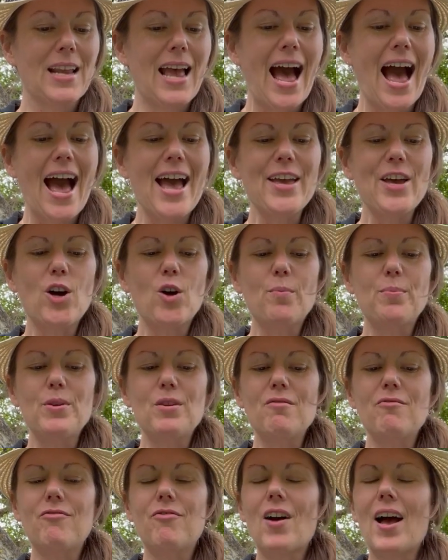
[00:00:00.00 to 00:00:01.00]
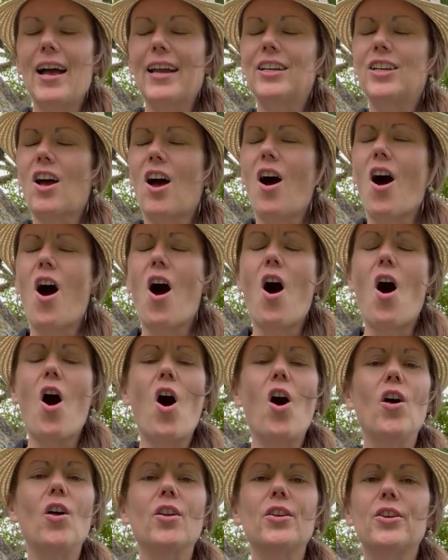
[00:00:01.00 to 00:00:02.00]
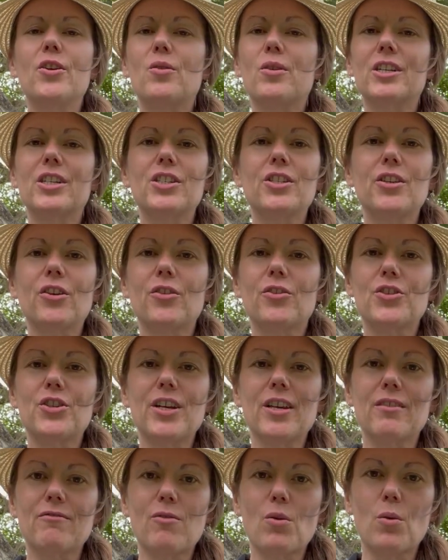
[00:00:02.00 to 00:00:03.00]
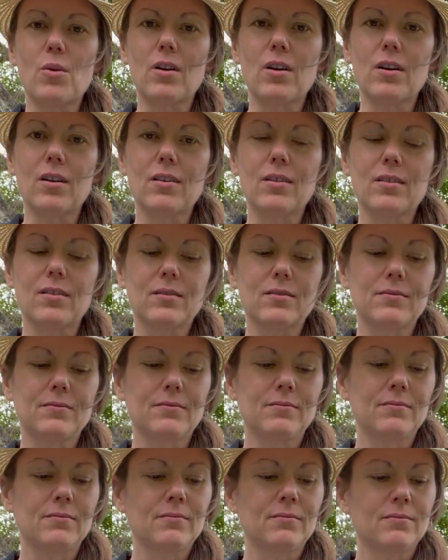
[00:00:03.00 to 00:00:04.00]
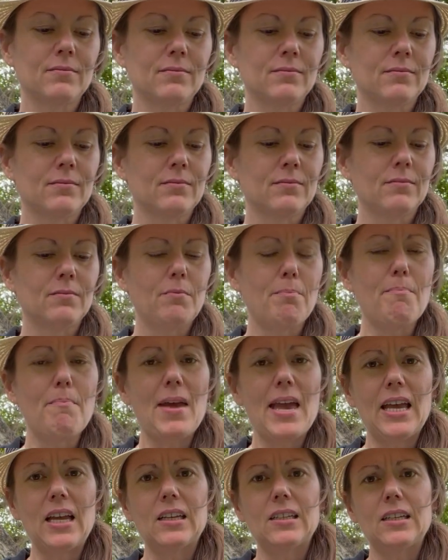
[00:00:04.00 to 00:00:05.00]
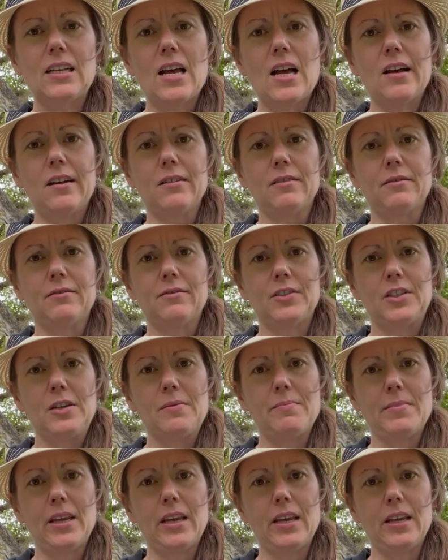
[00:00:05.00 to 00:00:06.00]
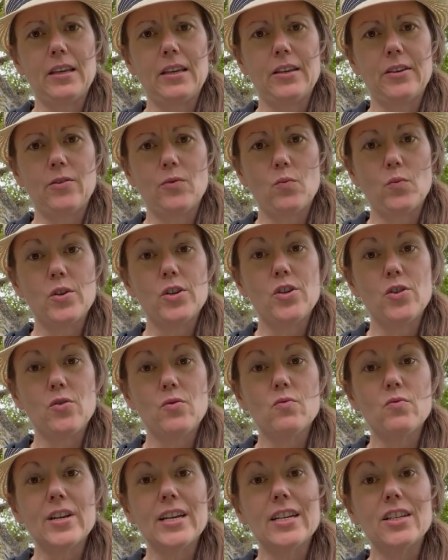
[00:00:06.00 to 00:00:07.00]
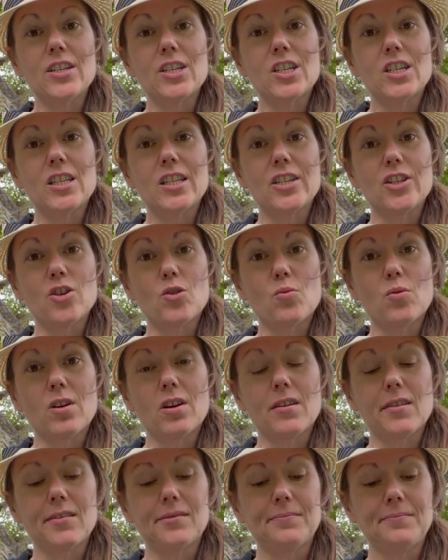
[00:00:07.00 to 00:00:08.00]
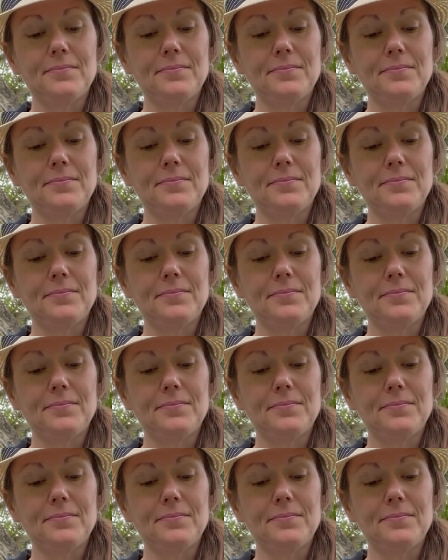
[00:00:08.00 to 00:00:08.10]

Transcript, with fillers: I hope you find all you're searching for. Make love to me when you reach the door.